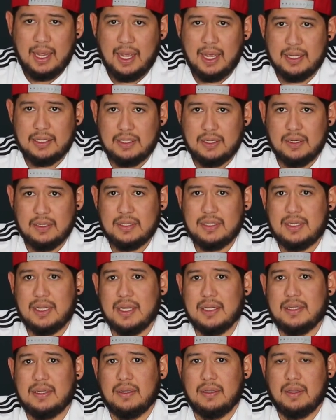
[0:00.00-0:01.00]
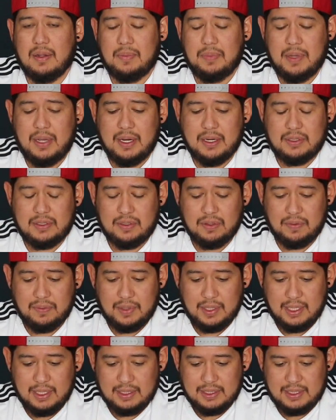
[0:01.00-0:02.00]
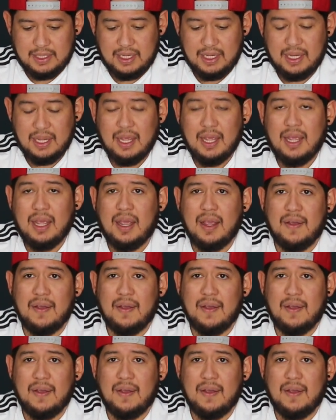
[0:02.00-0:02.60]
I just tasted the beer, so we're gonna see